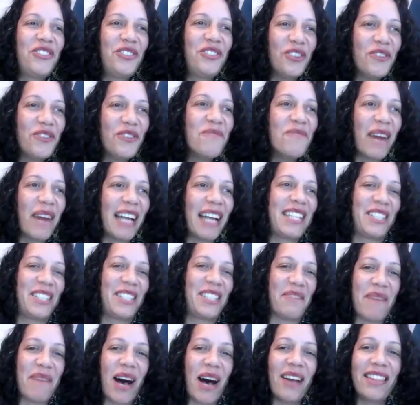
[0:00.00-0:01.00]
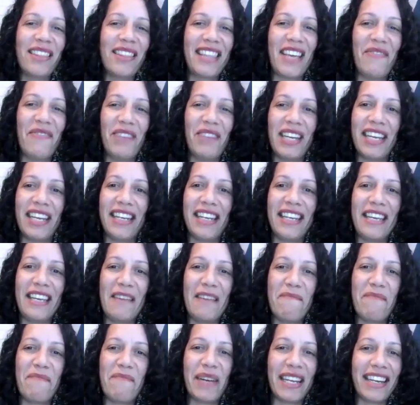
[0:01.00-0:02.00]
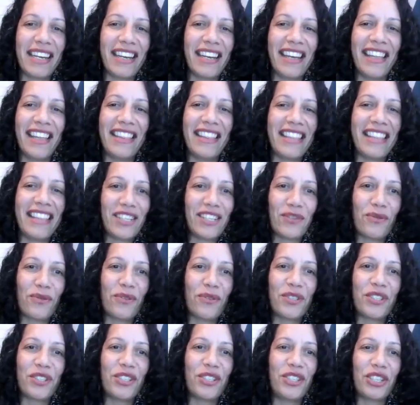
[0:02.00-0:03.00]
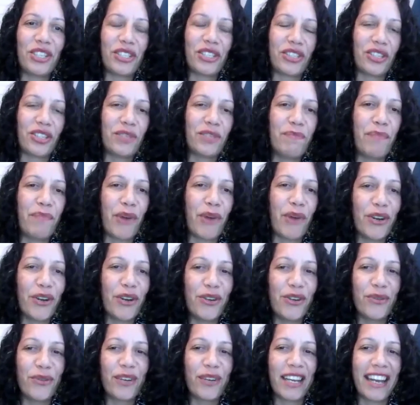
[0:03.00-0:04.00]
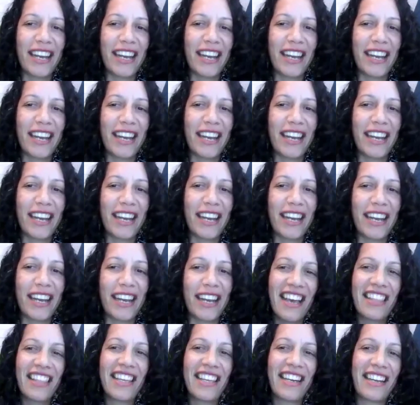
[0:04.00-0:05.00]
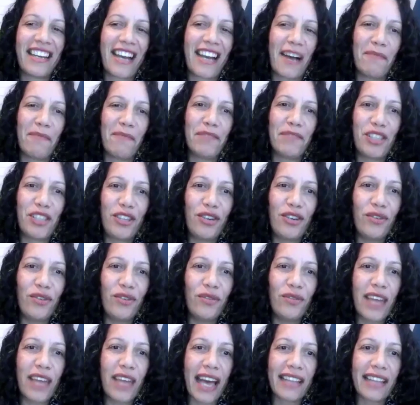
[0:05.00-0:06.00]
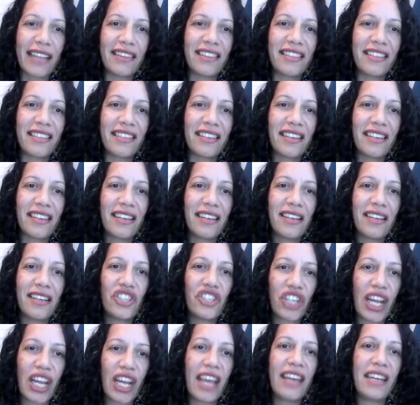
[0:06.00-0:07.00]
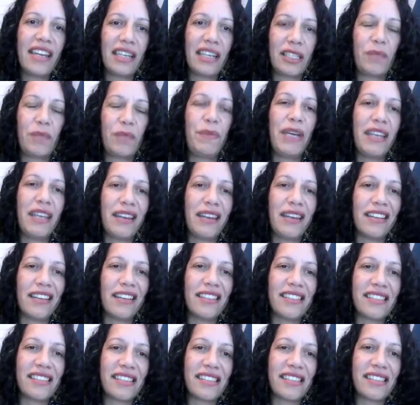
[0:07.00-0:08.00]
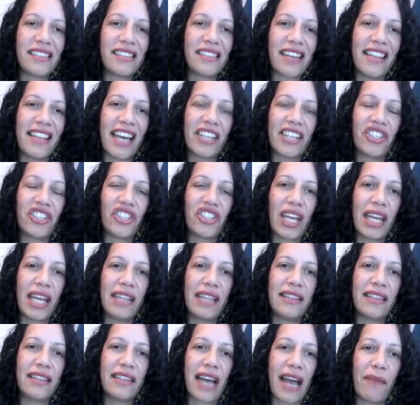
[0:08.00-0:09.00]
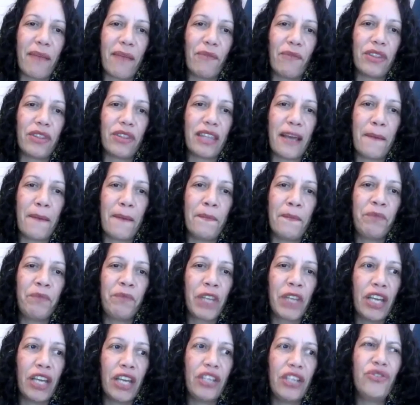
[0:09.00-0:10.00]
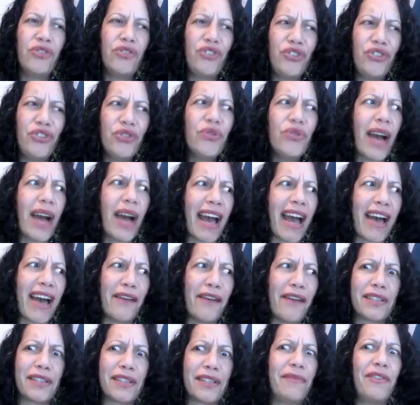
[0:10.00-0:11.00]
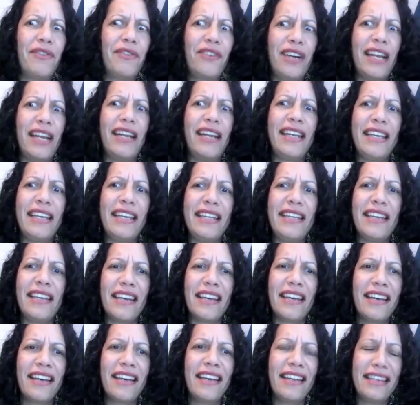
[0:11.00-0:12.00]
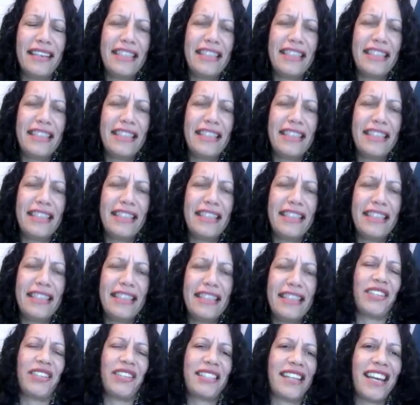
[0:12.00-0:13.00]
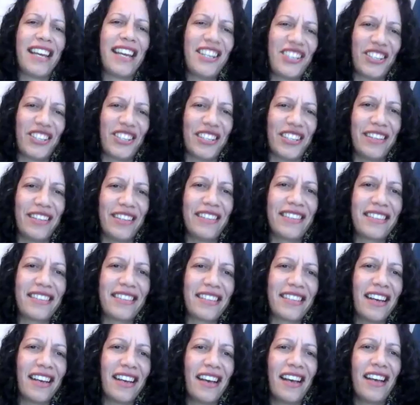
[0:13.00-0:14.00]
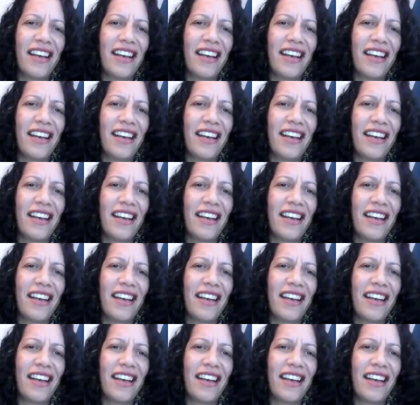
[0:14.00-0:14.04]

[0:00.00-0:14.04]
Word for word: too much about them really, but there's also just this bond or connection that comes through that shared experience and that shared time with them. You do have some really deep conversations